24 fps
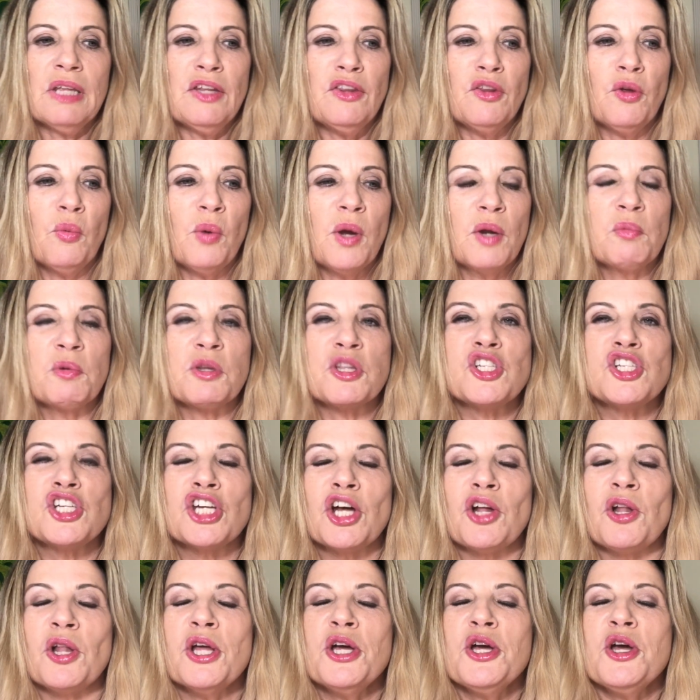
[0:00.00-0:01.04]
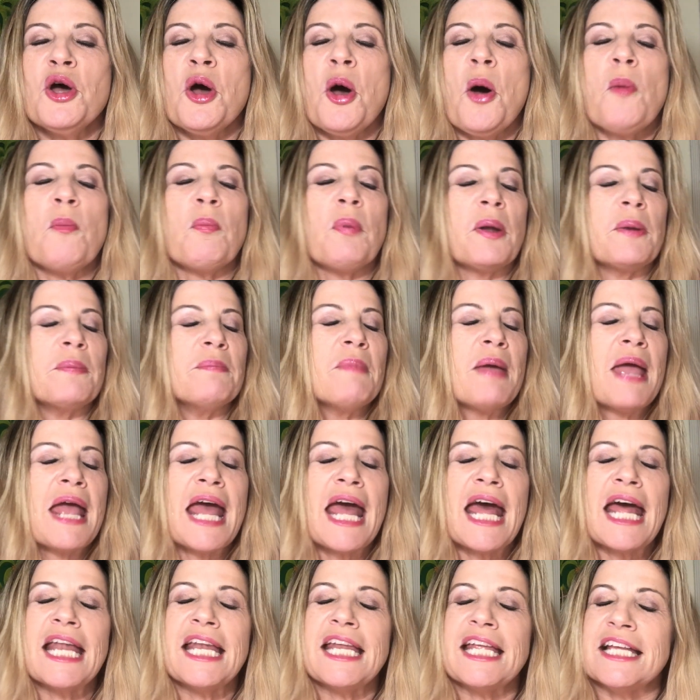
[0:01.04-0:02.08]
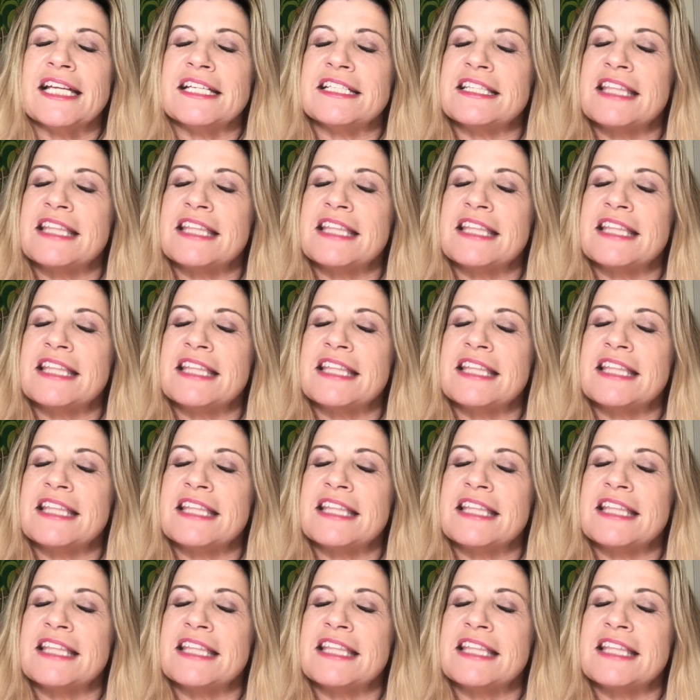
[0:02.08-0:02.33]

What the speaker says: one with Jill. But man, is